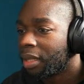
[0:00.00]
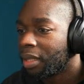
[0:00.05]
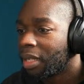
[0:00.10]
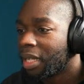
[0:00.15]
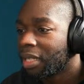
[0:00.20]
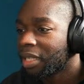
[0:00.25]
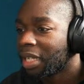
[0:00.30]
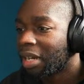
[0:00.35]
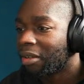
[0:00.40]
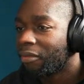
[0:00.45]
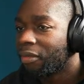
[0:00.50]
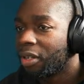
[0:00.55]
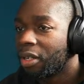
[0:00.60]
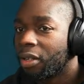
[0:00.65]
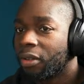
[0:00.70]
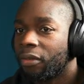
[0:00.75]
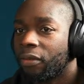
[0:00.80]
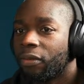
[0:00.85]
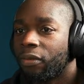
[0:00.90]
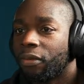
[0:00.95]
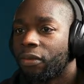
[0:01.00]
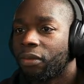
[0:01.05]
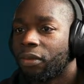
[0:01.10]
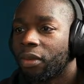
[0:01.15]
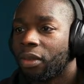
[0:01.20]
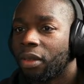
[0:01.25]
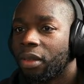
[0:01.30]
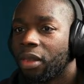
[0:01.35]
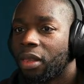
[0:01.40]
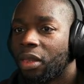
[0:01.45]
Let's get rid of
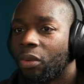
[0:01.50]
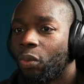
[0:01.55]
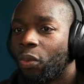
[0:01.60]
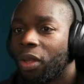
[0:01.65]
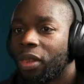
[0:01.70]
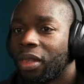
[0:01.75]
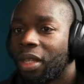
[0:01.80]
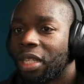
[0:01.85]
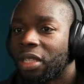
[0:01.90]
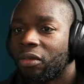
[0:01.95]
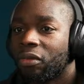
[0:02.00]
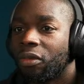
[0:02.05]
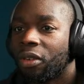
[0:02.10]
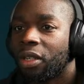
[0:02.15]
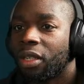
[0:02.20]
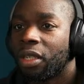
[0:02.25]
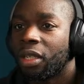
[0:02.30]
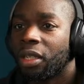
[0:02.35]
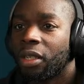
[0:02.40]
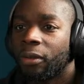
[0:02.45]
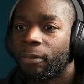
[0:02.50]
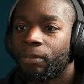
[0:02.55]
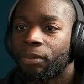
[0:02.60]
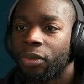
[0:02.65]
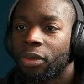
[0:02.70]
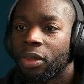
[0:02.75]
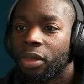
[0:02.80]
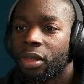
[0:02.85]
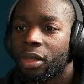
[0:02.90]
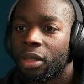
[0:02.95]
the one that's running
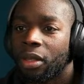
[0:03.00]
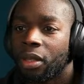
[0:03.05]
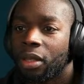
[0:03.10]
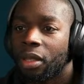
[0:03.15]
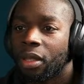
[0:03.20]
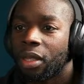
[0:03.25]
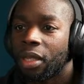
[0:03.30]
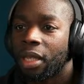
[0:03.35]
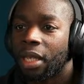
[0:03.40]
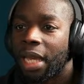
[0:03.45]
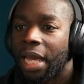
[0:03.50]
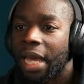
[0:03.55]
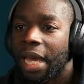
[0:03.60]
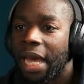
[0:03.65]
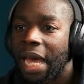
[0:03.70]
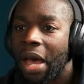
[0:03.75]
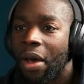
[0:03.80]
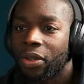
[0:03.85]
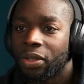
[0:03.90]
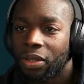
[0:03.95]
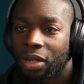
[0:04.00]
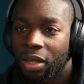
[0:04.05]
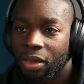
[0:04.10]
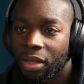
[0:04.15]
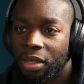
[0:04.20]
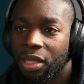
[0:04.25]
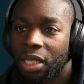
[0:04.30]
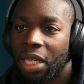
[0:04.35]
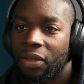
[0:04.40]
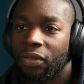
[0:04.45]
outside the
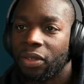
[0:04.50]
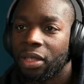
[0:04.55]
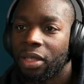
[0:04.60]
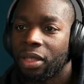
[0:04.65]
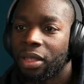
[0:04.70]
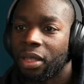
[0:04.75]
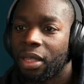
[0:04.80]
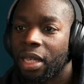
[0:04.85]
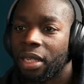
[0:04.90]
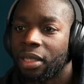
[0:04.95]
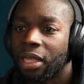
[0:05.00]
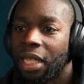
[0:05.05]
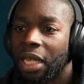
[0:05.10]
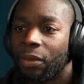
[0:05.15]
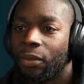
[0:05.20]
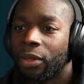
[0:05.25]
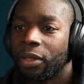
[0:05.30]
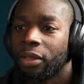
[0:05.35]
server. That's that one.